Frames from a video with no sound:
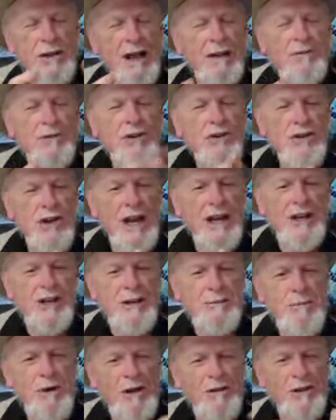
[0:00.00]
after
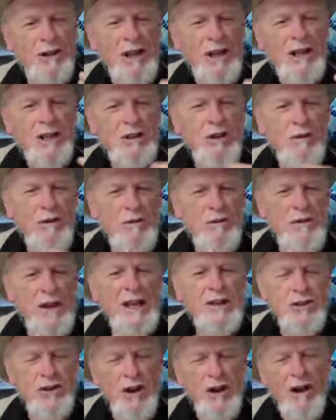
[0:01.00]
changing my
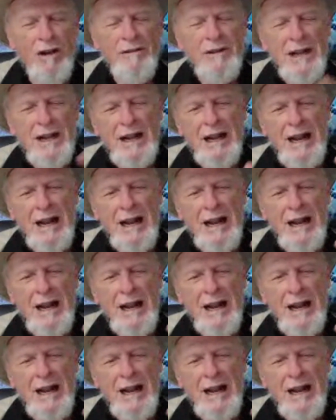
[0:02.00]
vest off,